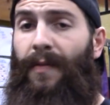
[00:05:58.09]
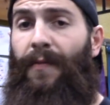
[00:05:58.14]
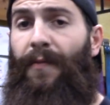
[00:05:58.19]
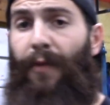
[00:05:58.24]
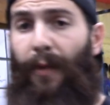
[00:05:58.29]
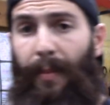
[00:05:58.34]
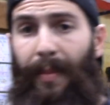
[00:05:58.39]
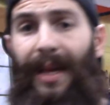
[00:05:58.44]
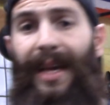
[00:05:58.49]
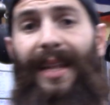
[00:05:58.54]

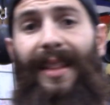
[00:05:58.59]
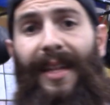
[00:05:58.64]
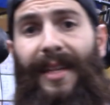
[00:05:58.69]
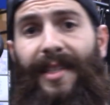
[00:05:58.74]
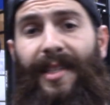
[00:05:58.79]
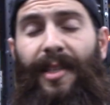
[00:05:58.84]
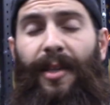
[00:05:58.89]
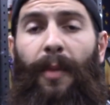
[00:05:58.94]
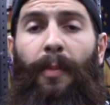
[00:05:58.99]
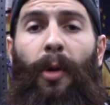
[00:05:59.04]
For me,
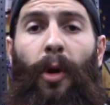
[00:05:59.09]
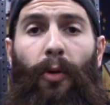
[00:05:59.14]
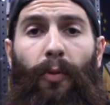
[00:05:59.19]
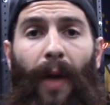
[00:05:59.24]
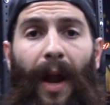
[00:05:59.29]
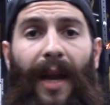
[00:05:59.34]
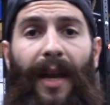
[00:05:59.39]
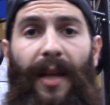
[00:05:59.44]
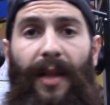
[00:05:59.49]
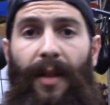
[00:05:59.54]
that's somewhere
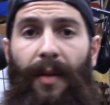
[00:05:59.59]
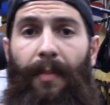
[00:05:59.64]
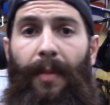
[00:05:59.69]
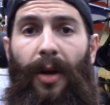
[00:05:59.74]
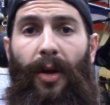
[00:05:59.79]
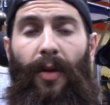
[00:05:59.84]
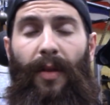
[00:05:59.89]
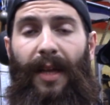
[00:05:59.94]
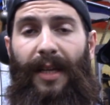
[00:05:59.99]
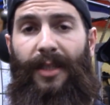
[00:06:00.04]
right in the
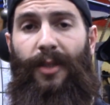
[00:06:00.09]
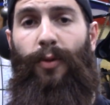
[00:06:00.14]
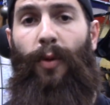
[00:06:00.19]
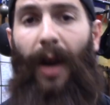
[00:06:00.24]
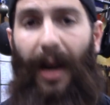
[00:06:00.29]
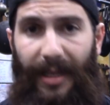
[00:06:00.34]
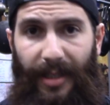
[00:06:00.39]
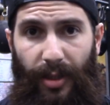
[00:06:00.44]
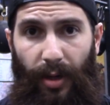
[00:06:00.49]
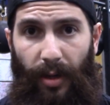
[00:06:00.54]
middle. That's where
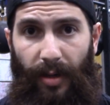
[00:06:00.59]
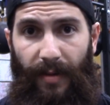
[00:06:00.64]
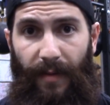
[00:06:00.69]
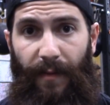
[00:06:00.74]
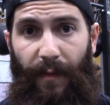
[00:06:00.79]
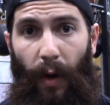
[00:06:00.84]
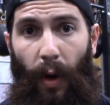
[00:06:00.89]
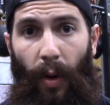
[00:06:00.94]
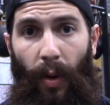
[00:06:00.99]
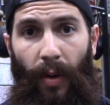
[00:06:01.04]
I start to
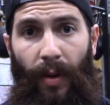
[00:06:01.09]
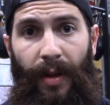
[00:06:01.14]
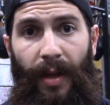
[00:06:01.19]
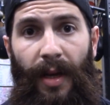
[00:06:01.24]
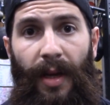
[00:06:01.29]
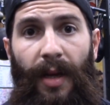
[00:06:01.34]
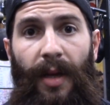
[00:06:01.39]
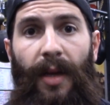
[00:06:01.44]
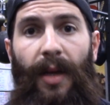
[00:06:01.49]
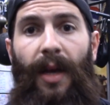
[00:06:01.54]

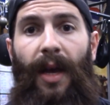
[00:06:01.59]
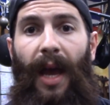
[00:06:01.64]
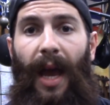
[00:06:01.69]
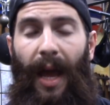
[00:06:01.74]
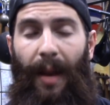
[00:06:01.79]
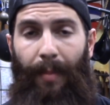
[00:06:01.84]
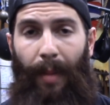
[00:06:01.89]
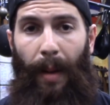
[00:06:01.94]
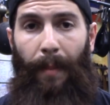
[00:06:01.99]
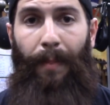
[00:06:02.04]
fold,
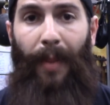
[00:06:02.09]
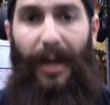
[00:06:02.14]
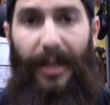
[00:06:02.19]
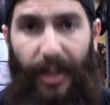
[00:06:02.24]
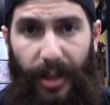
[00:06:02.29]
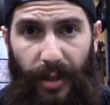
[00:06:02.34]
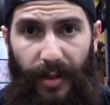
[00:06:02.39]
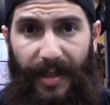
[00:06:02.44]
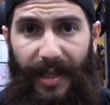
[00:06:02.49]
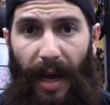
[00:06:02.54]
and my butt
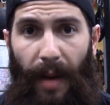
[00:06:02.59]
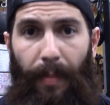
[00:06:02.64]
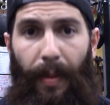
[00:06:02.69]
shoots out